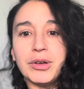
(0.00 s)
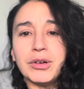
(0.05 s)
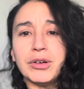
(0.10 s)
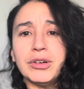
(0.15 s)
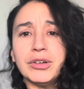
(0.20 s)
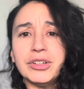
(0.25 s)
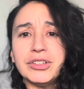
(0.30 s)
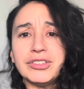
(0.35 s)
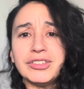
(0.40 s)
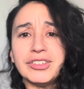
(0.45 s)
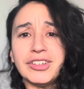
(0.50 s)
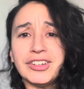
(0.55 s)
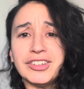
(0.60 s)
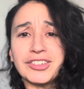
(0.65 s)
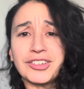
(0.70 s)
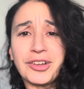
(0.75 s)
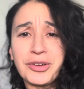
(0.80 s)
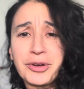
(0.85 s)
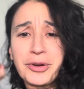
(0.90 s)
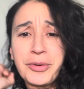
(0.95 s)
well, the sun is
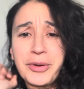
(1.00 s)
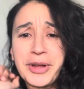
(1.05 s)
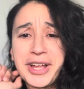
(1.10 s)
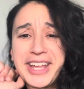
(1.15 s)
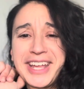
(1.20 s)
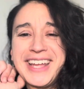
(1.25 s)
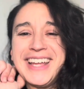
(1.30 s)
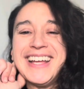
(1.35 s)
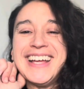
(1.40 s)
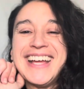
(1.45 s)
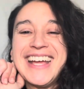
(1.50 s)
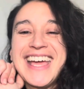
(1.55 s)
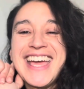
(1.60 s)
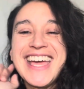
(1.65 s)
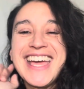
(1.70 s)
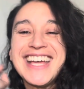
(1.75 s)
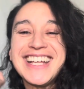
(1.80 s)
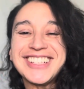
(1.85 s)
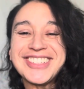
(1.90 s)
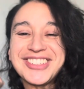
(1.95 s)
going away,